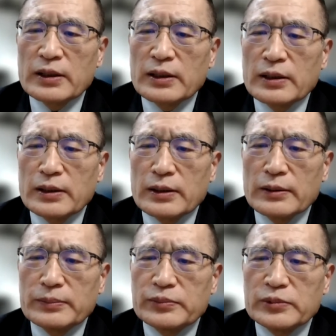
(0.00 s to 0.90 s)

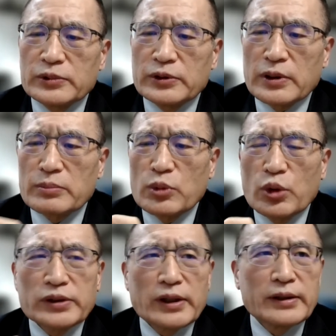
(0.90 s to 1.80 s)
Uh, there are
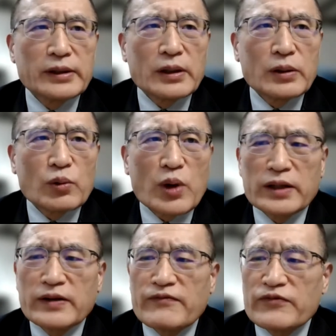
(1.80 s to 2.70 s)
more than uh,
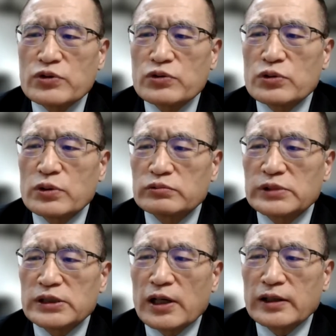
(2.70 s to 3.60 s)
one view
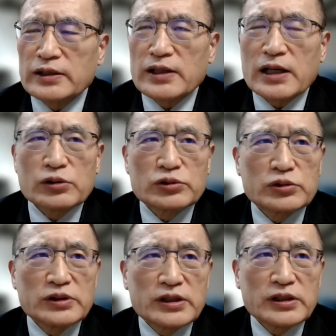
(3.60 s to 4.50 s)
regarding how to
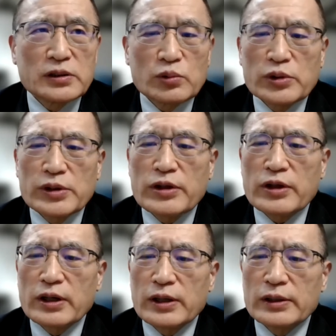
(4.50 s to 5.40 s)
deal with
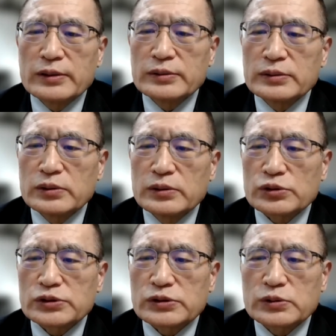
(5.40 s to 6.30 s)
uh,
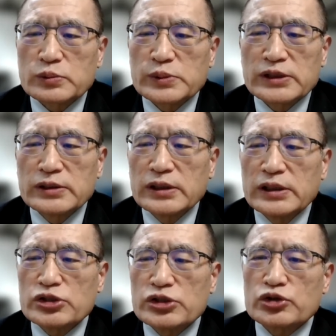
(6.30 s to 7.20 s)
North Korean
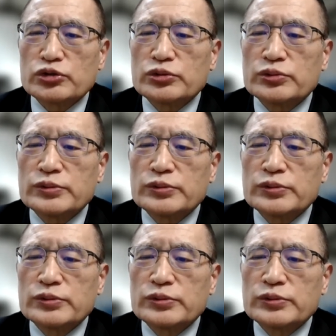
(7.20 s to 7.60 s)
issue.